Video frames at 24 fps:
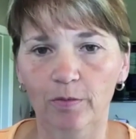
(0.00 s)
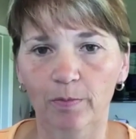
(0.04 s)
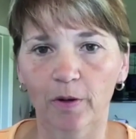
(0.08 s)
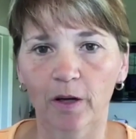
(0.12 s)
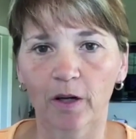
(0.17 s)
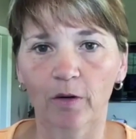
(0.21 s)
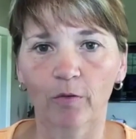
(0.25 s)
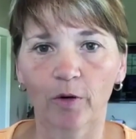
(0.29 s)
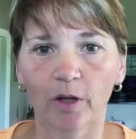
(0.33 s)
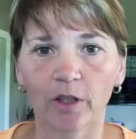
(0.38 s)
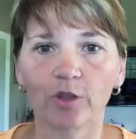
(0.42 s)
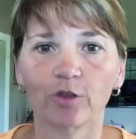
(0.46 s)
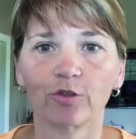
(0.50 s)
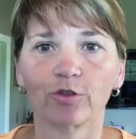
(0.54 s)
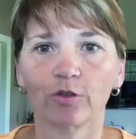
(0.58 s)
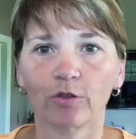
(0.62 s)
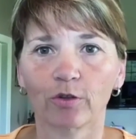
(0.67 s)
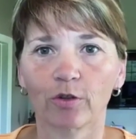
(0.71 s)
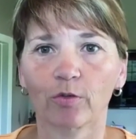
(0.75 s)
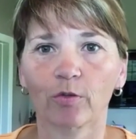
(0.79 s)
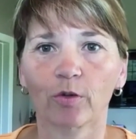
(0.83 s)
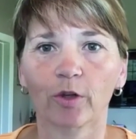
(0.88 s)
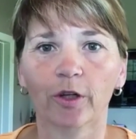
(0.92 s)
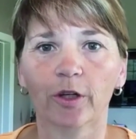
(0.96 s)
But when you do
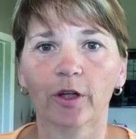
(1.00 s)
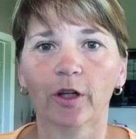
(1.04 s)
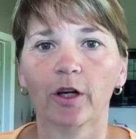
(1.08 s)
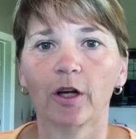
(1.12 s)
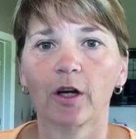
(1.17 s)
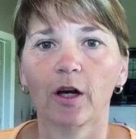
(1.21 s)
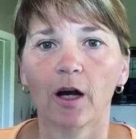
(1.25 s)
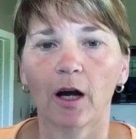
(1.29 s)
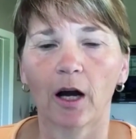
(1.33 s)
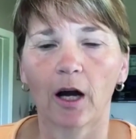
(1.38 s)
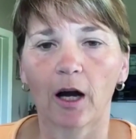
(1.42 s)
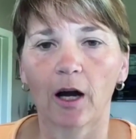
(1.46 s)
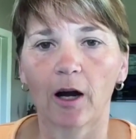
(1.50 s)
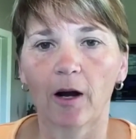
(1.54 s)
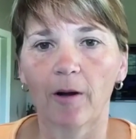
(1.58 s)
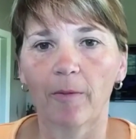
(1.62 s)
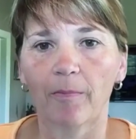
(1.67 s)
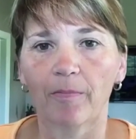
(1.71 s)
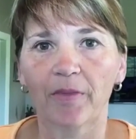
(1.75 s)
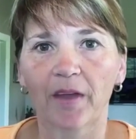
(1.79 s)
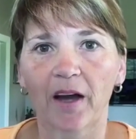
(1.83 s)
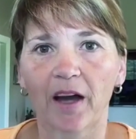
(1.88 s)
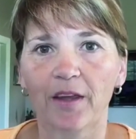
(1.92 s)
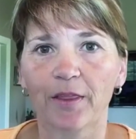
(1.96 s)
the work,
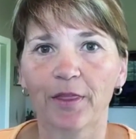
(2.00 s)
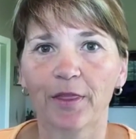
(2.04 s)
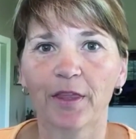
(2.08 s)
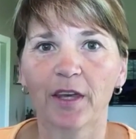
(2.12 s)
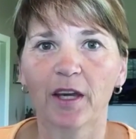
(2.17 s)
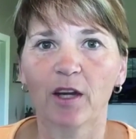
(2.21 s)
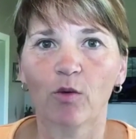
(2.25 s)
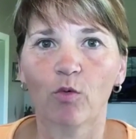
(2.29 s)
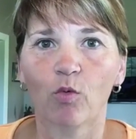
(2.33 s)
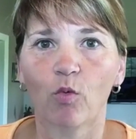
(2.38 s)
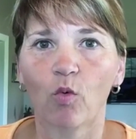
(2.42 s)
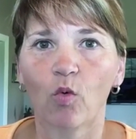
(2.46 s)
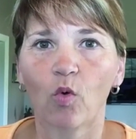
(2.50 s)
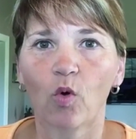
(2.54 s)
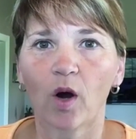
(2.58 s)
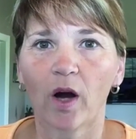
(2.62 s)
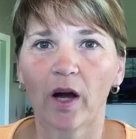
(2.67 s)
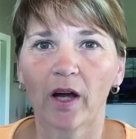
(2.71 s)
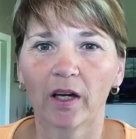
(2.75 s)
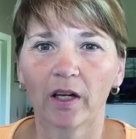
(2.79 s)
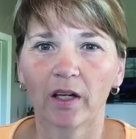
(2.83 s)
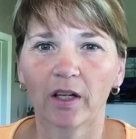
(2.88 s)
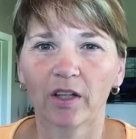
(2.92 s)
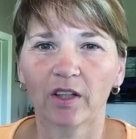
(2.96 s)
I think
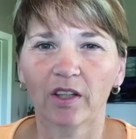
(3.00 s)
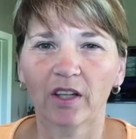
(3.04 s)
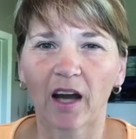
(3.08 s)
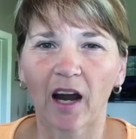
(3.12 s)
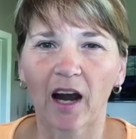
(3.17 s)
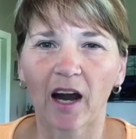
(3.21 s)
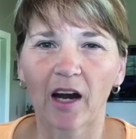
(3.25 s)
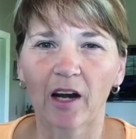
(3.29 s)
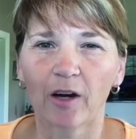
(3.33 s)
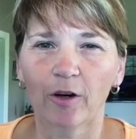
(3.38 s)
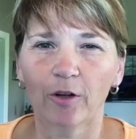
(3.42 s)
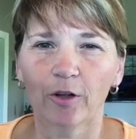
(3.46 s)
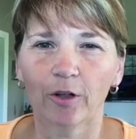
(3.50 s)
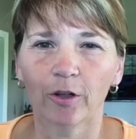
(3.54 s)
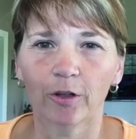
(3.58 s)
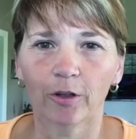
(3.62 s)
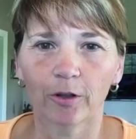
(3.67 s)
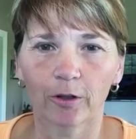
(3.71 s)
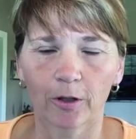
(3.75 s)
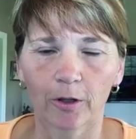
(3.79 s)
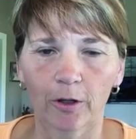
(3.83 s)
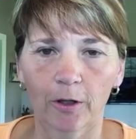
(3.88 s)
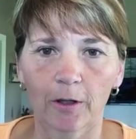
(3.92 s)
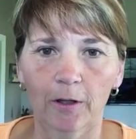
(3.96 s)
what
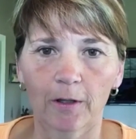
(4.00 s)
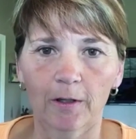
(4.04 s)
our